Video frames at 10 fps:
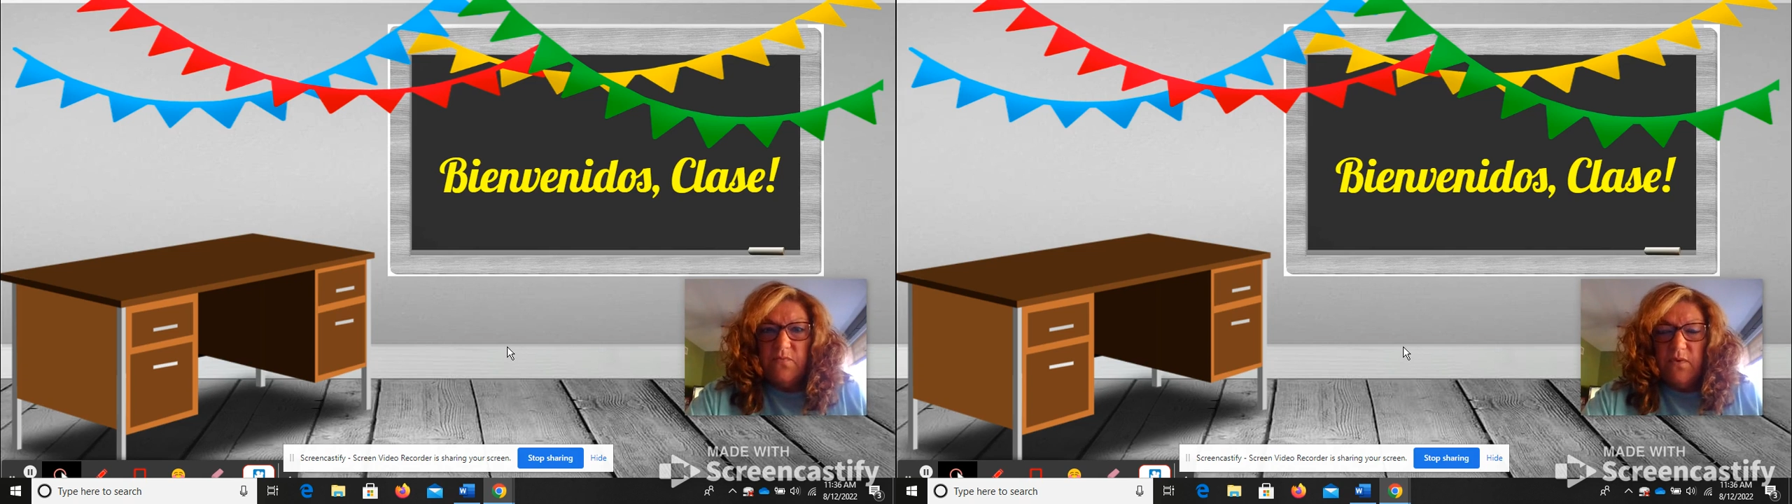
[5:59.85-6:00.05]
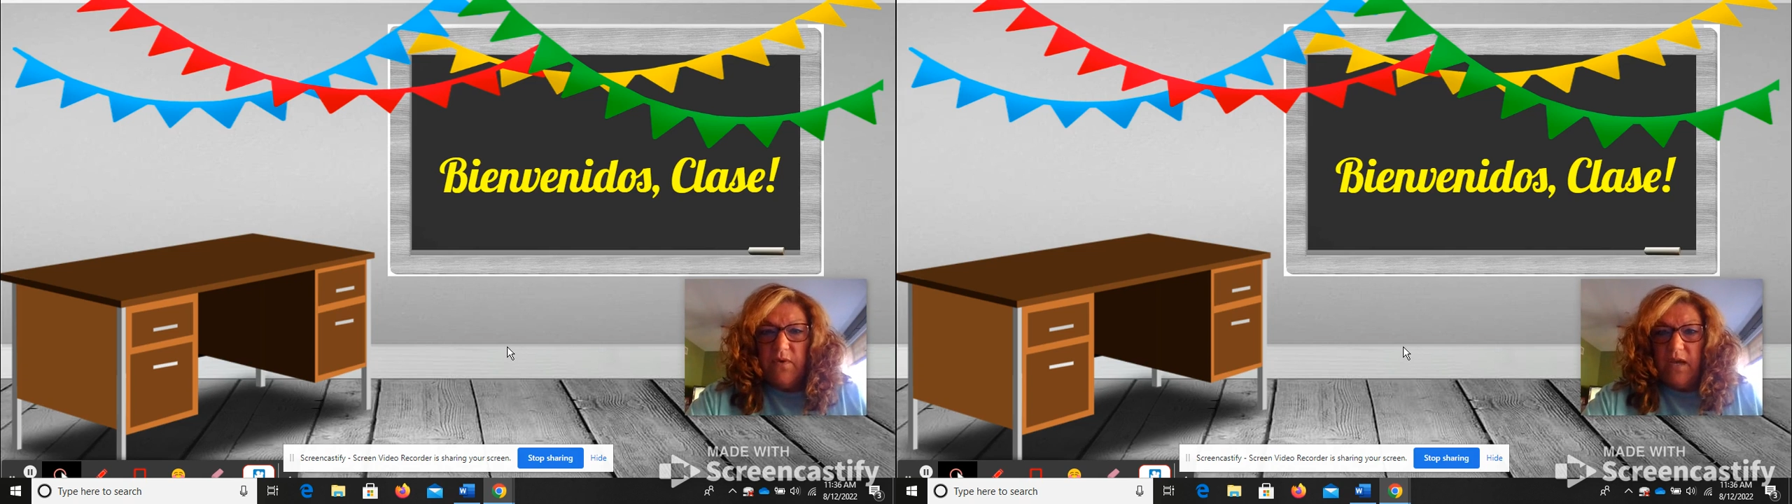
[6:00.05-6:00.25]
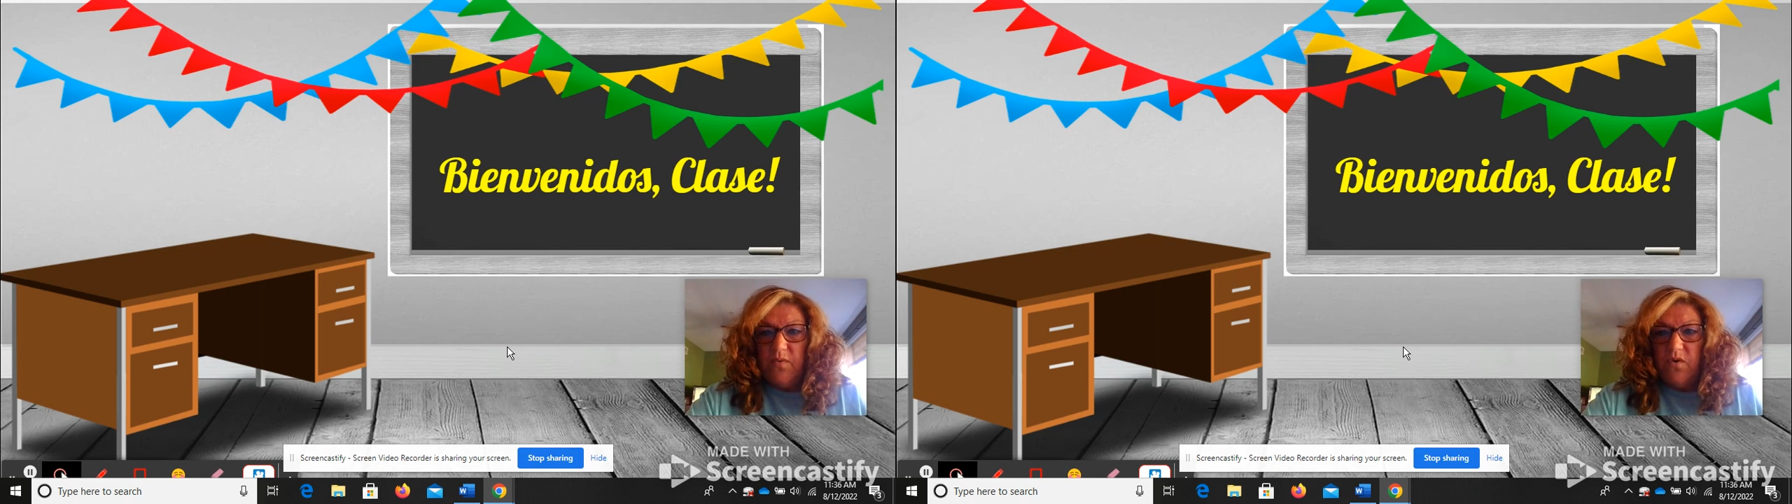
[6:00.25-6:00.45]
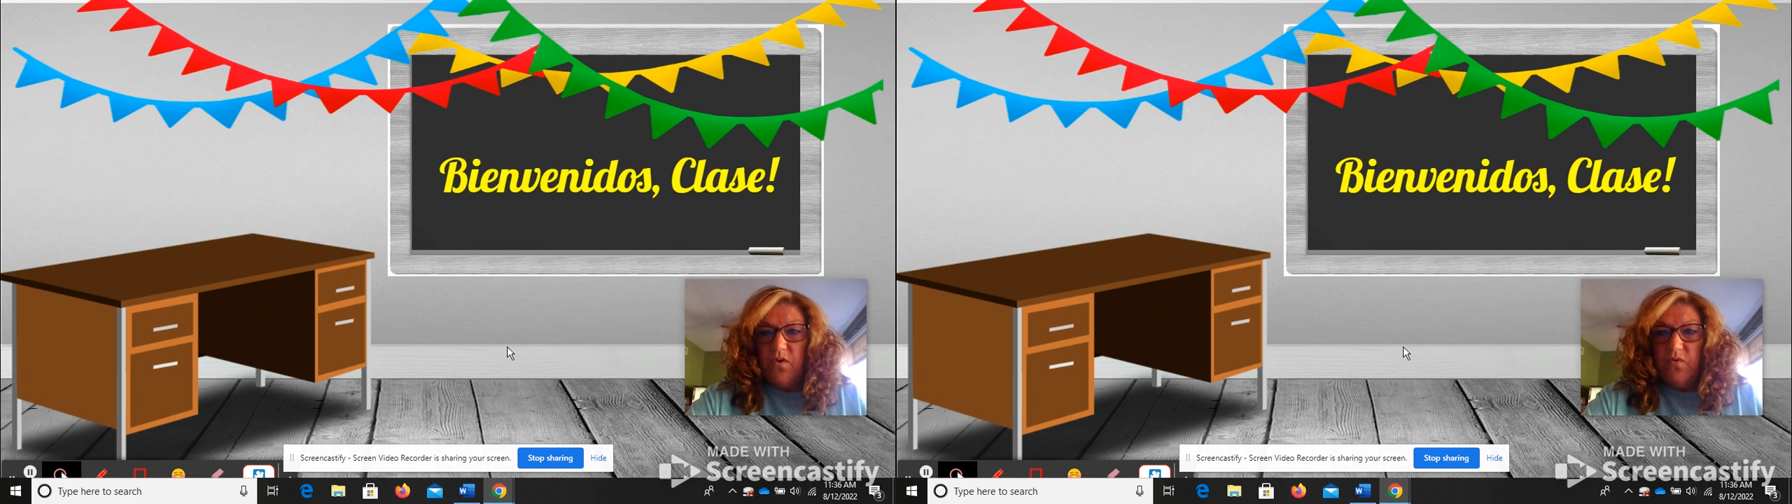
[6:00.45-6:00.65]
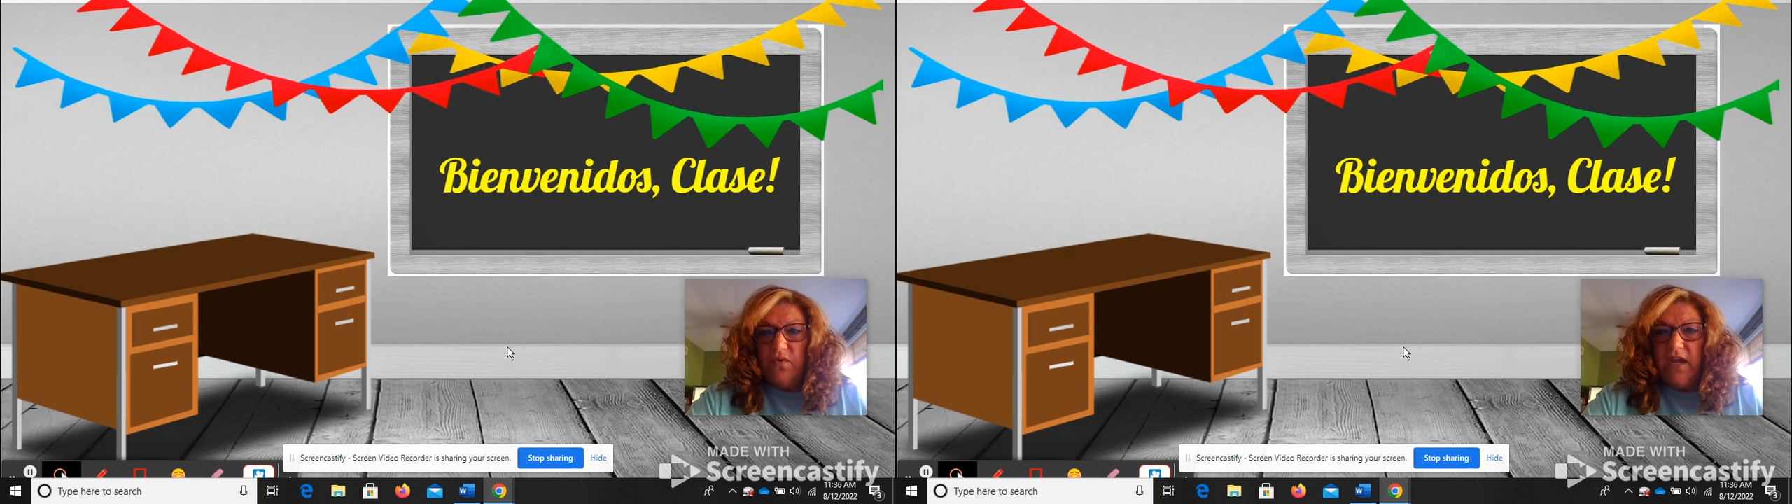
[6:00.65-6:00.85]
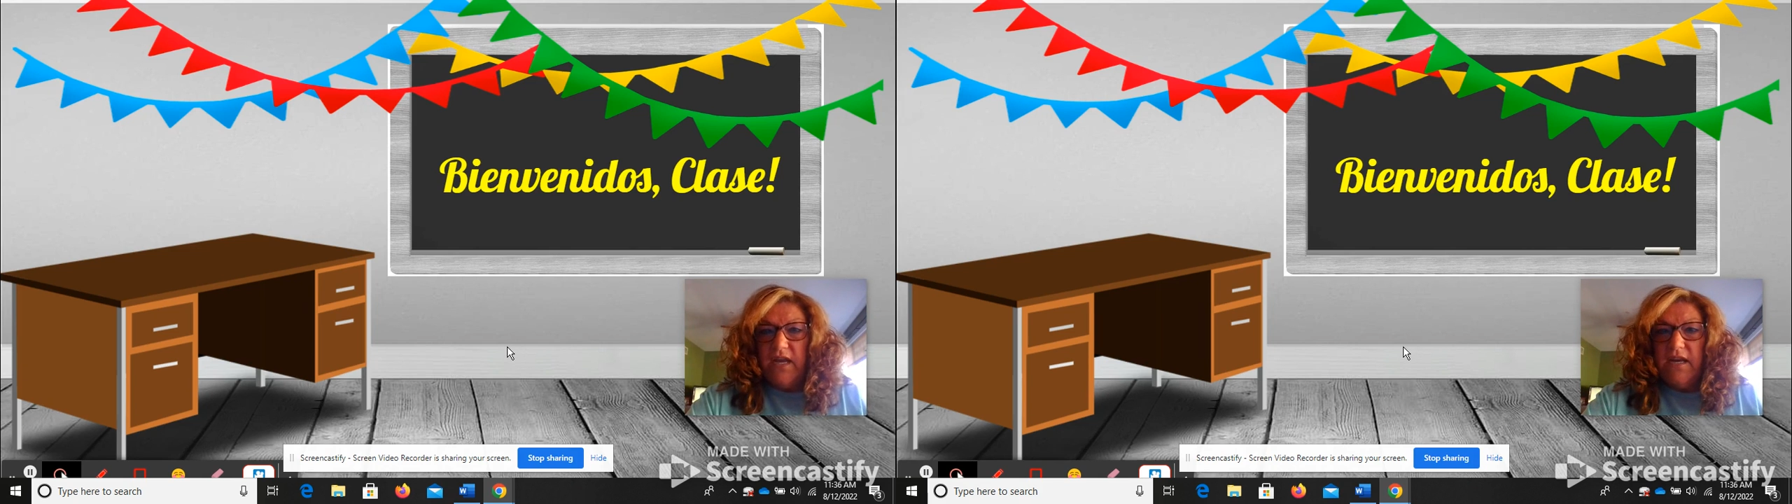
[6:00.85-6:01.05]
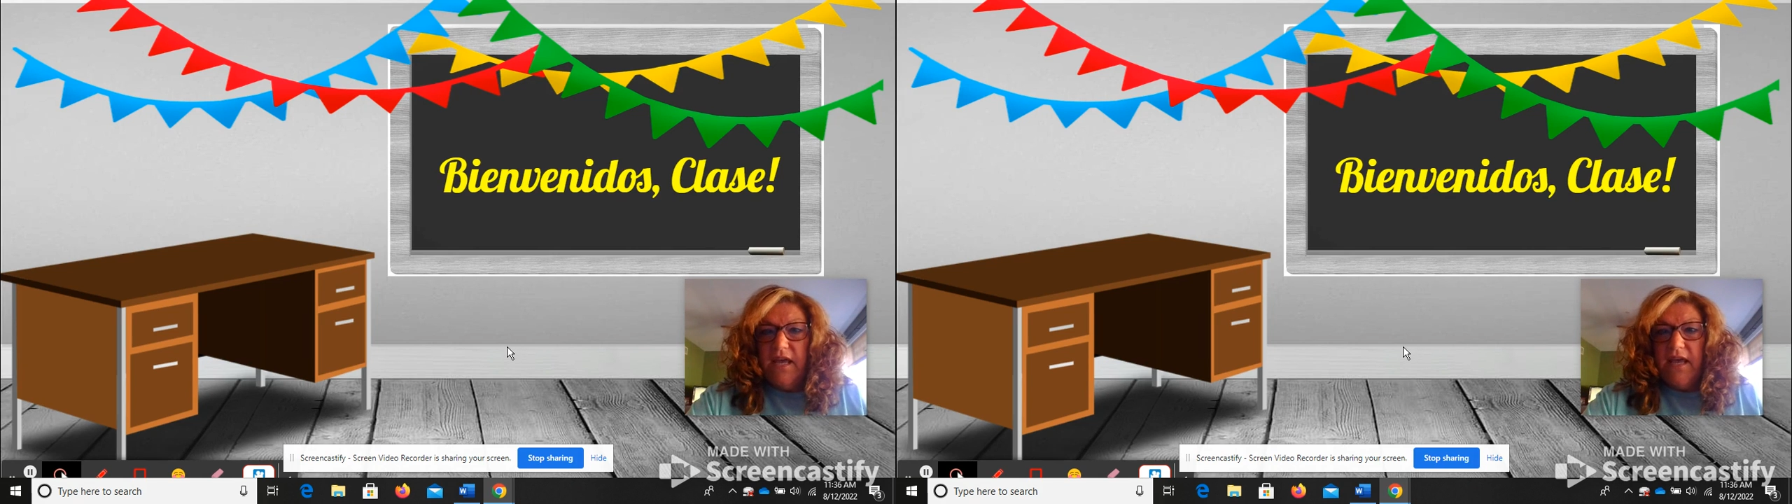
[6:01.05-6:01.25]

we were able to create